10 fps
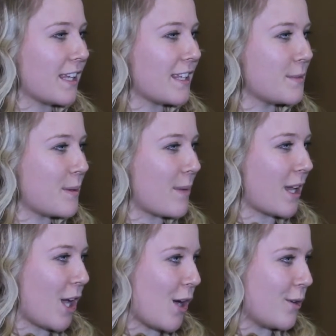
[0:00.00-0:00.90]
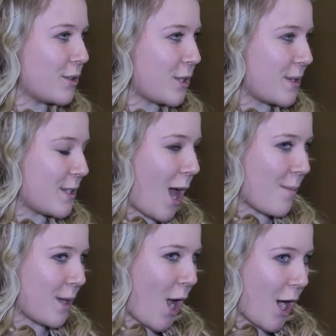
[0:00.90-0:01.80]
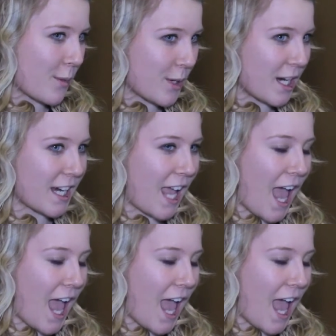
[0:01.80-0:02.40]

Like, he's been my coach, so he's taught me hard work